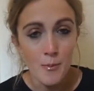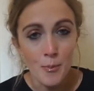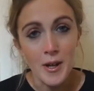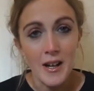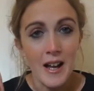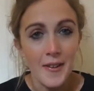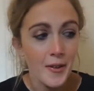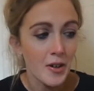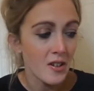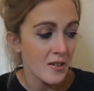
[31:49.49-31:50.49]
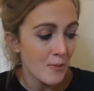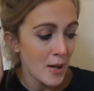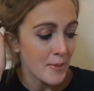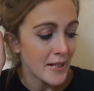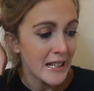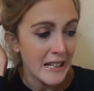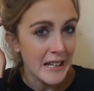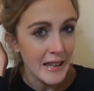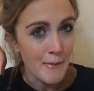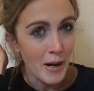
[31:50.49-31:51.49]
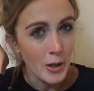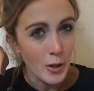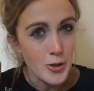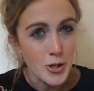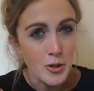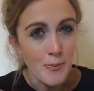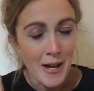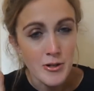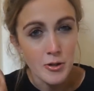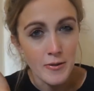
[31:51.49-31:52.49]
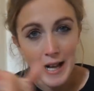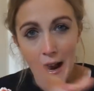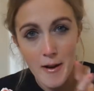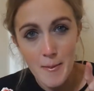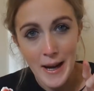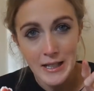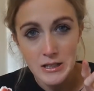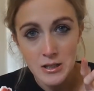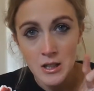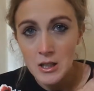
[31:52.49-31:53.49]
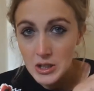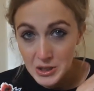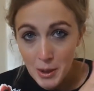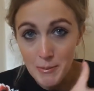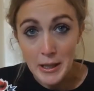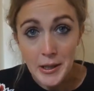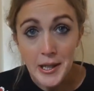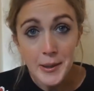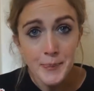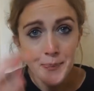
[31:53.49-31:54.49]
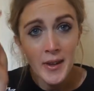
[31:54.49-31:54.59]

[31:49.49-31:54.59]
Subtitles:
but I thought maybe in a year they might not do Pandora carrier bags because it won't be new.